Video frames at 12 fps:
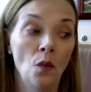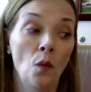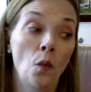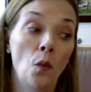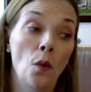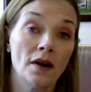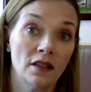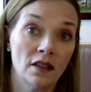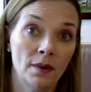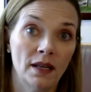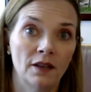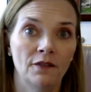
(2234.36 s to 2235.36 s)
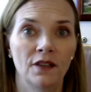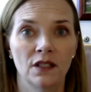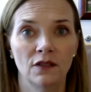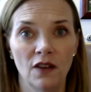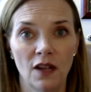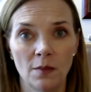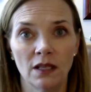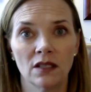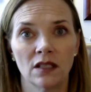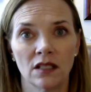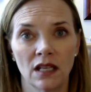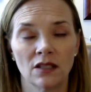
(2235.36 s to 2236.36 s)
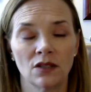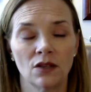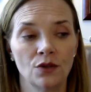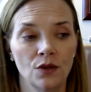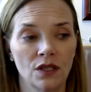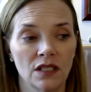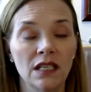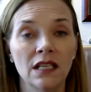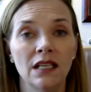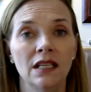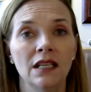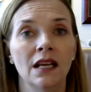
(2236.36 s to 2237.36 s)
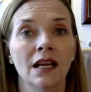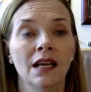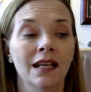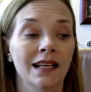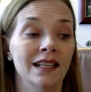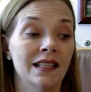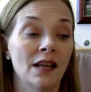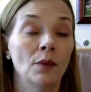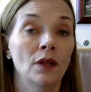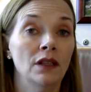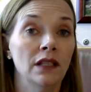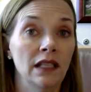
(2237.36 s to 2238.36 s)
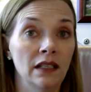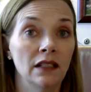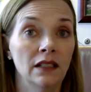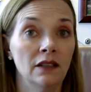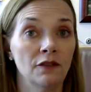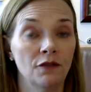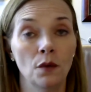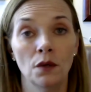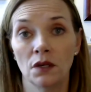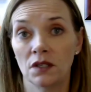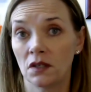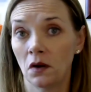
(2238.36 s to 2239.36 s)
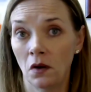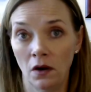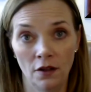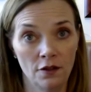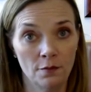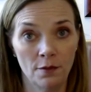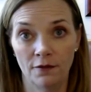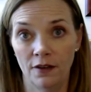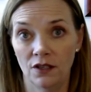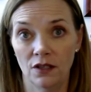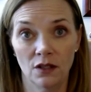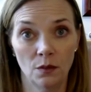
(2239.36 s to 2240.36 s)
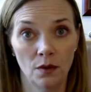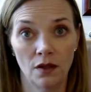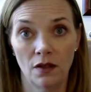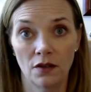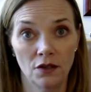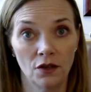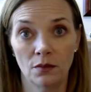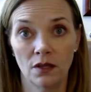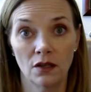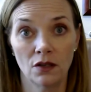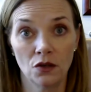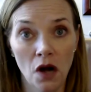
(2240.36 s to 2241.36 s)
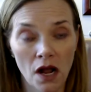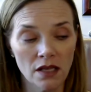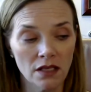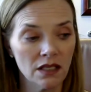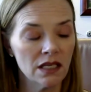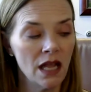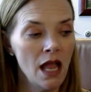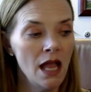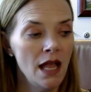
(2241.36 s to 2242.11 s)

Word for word: One of the benefits of naming a successor trustee is they will legally enforce all of the provisions within the terms of the trust.